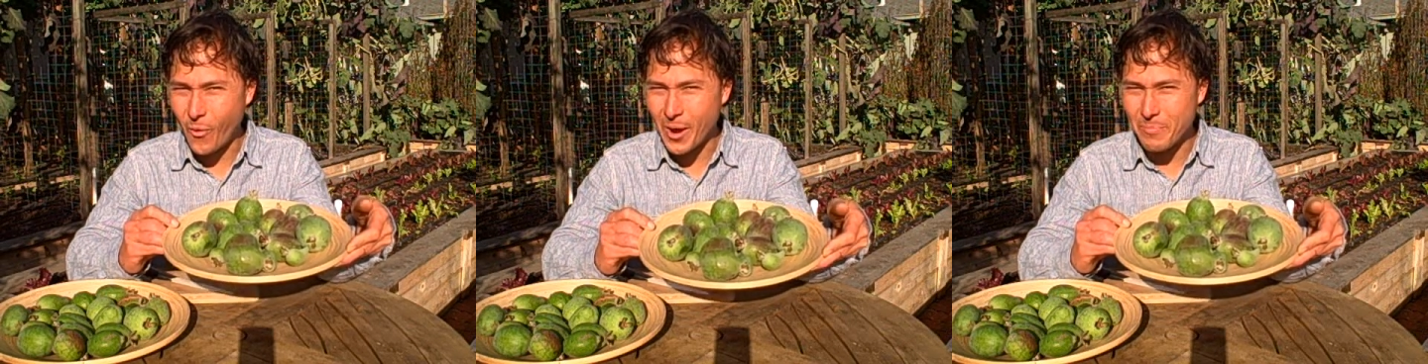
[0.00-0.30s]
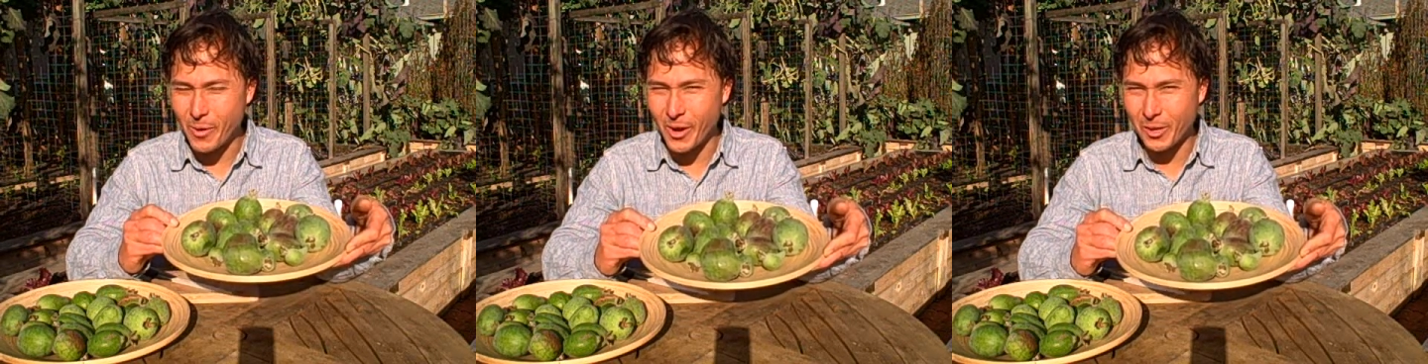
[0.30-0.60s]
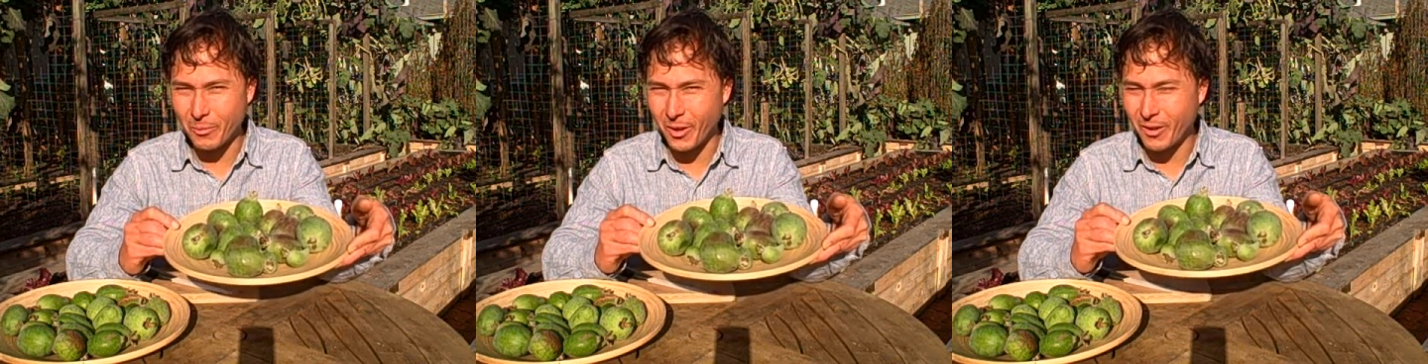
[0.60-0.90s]
quite
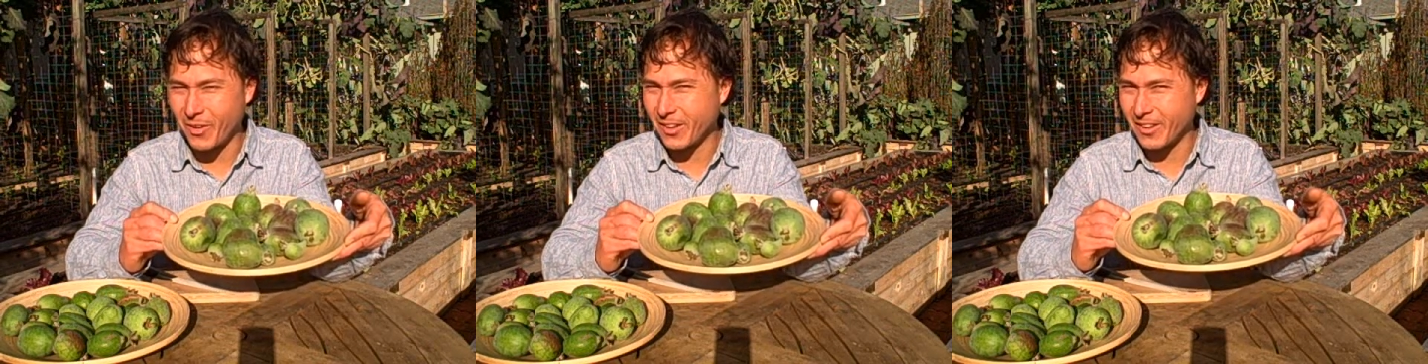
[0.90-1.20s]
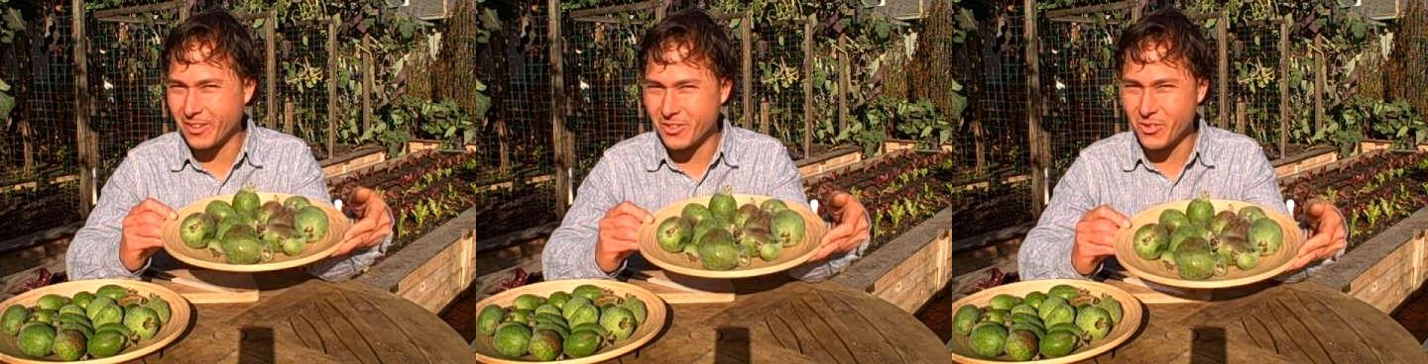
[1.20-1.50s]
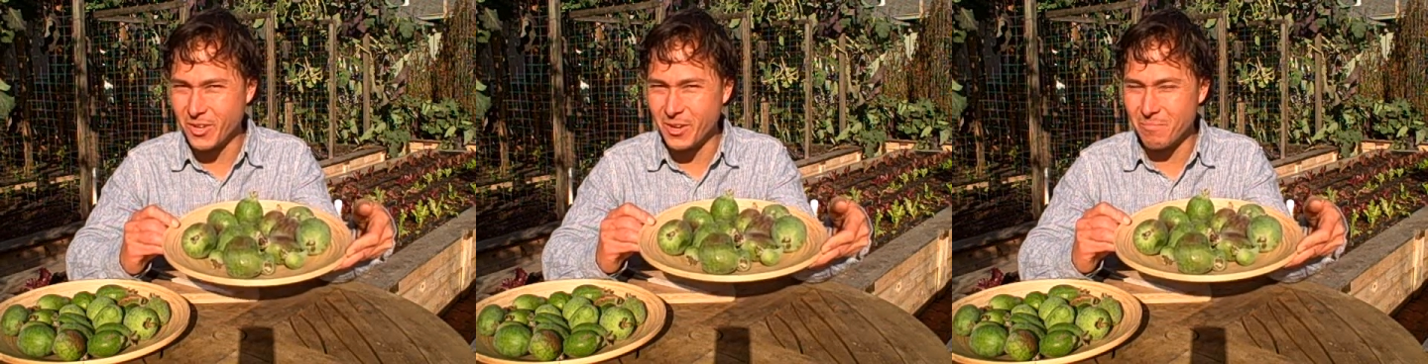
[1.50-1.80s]
possible yet because I
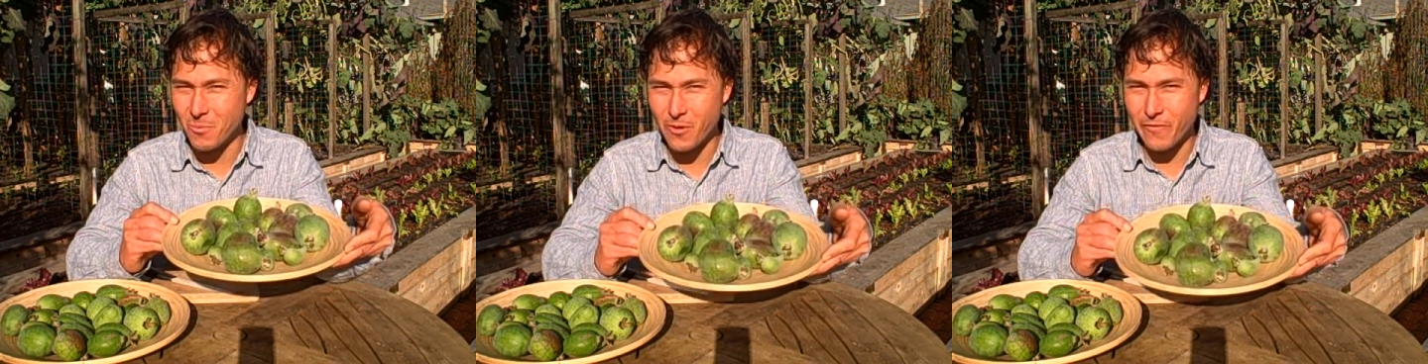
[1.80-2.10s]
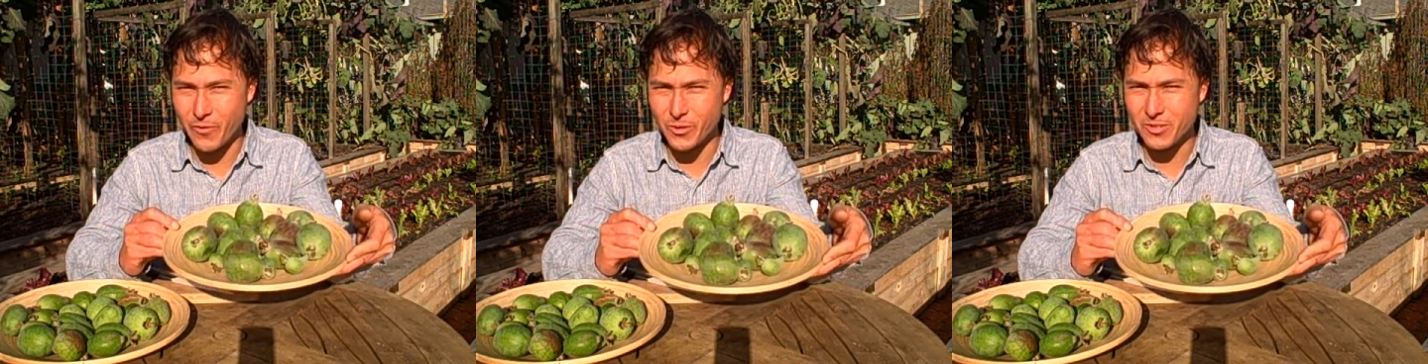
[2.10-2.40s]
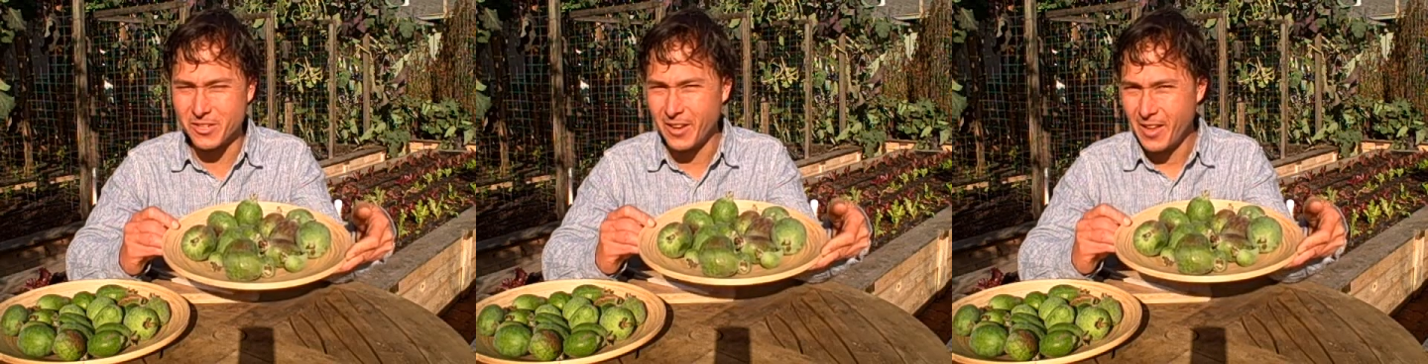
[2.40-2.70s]
do eat more
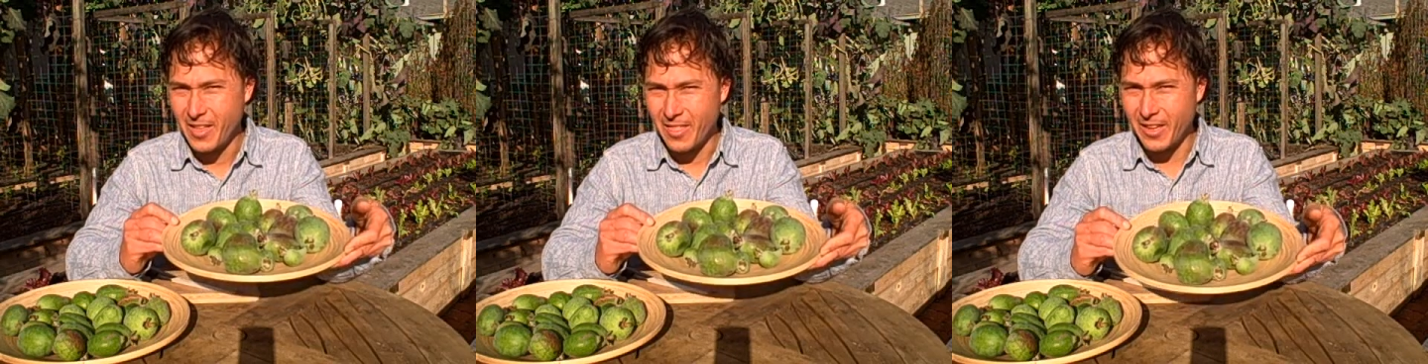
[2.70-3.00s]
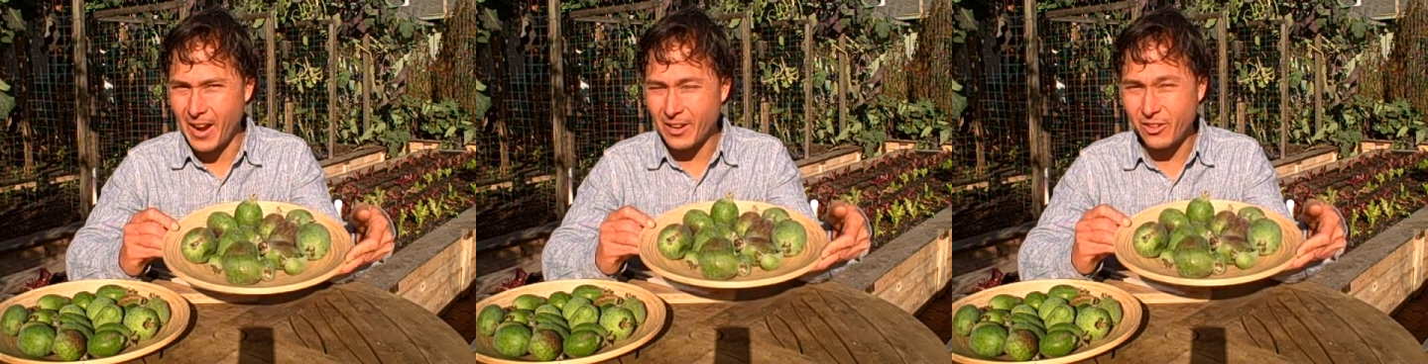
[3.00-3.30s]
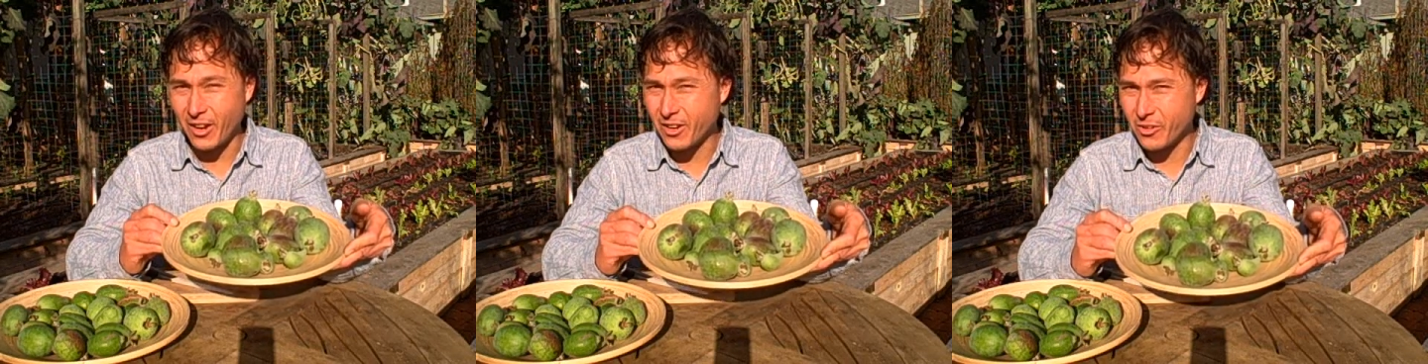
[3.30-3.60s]
fruits than
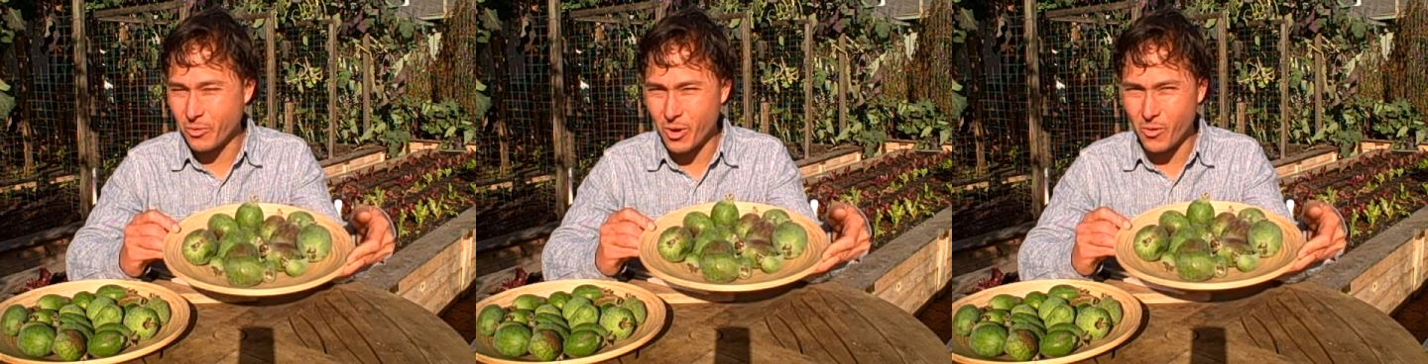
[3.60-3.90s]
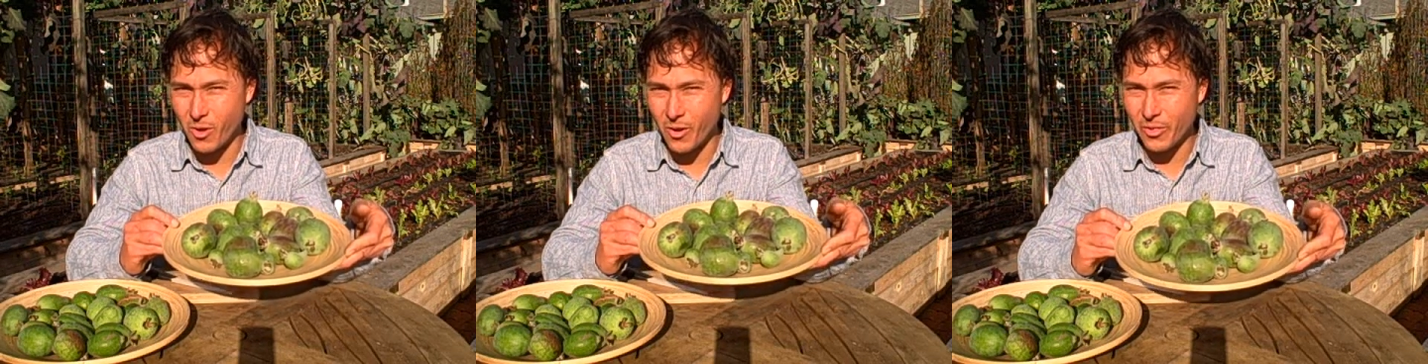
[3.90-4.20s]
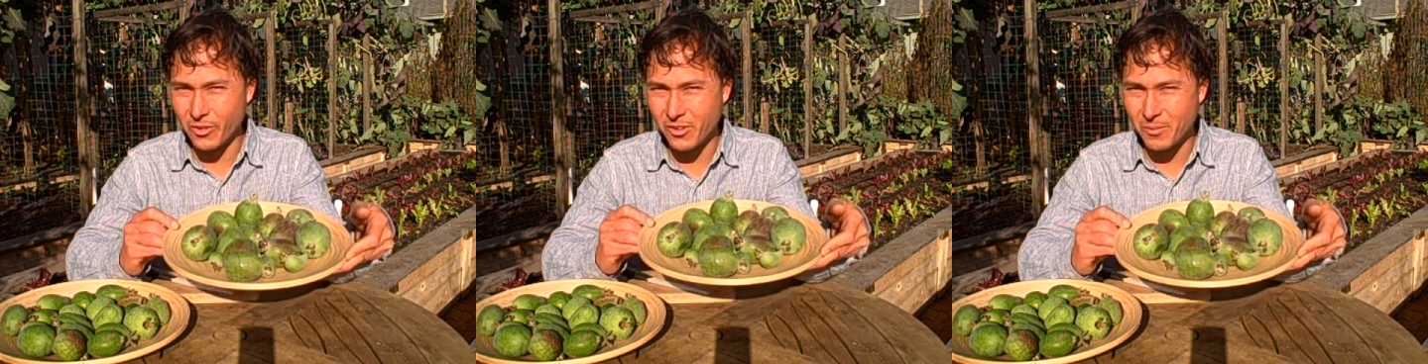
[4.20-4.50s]
actually I could grow
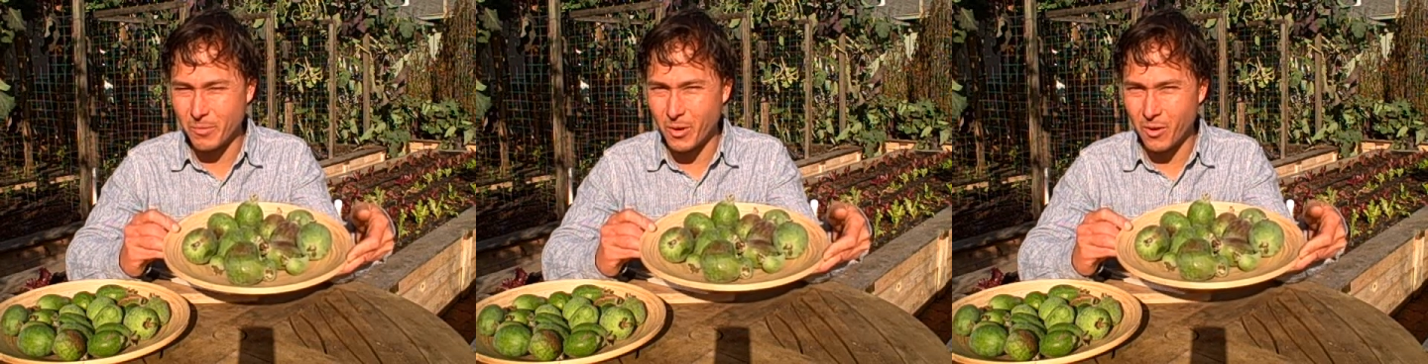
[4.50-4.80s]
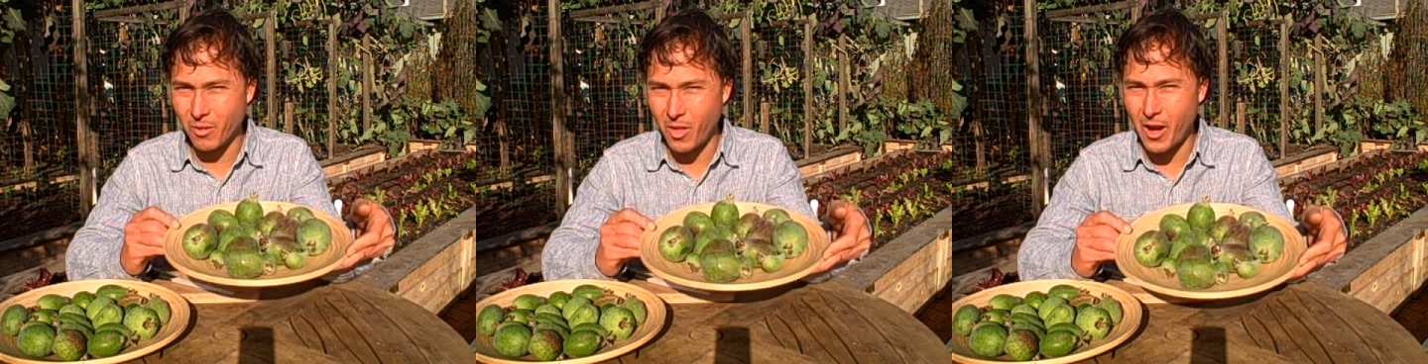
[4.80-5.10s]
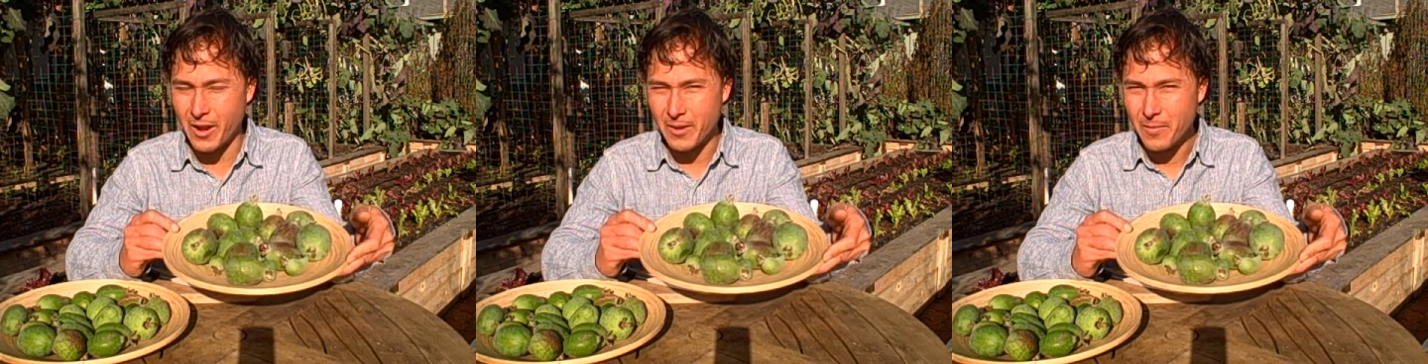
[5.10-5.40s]
on this small
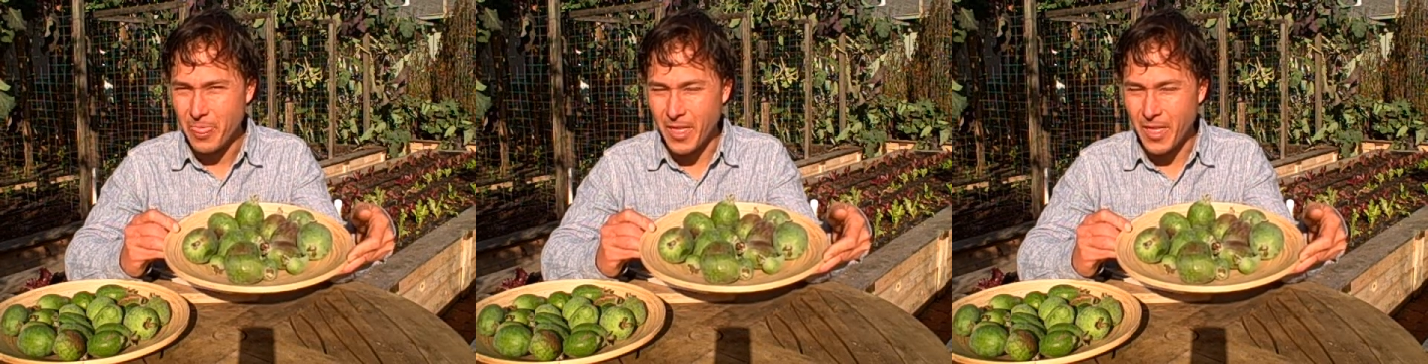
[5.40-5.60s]
lot.